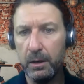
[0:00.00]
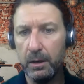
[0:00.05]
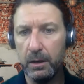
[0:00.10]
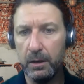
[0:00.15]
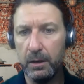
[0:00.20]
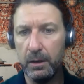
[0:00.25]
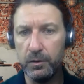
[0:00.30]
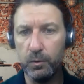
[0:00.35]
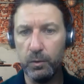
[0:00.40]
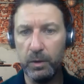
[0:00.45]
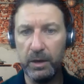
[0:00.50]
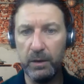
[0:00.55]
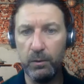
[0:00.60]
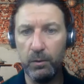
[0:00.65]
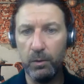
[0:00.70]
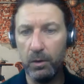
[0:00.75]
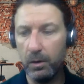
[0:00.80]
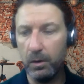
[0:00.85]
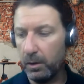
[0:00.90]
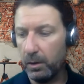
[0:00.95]
is we
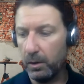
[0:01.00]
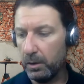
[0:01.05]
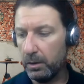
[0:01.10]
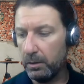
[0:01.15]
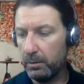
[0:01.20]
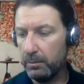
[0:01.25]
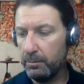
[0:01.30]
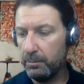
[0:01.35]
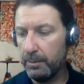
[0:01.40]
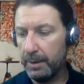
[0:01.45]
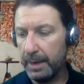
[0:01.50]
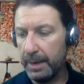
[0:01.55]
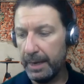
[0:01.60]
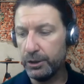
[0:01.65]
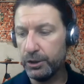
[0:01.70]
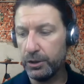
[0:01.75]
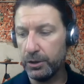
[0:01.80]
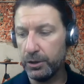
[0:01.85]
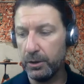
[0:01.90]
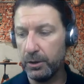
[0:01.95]
will make
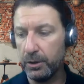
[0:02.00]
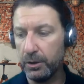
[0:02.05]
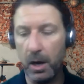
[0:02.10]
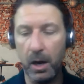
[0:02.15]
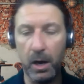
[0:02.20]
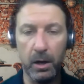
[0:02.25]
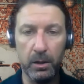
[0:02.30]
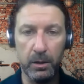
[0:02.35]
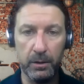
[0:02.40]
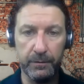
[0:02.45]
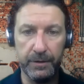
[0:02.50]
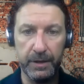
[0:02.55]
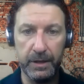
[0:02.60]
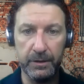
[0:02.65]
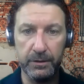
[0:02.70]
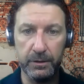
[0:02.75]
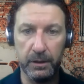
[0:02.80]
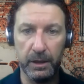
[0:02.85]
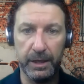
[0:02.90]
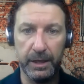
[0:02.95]
sure all of
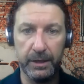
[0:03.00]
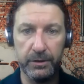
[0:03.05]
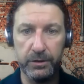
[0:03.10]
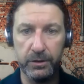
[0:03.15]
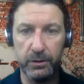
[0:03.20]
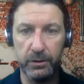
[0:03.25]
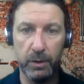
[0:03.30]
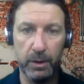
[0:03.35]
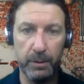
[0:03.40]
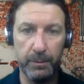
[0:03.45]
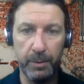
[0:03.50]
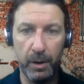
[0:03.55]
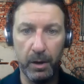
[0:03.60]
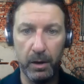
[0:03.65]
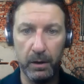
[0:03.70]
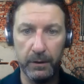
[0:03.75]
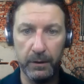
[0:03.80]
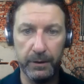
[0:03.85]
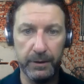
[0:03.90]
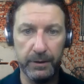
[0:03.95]
these links to what
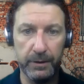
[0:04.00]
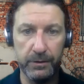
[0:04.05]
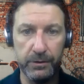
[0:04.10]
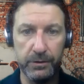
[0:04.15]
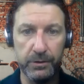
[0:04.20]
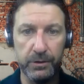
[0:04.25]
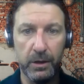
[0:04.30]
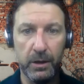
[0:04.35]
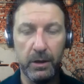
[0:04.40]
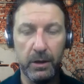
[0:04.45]
Paul is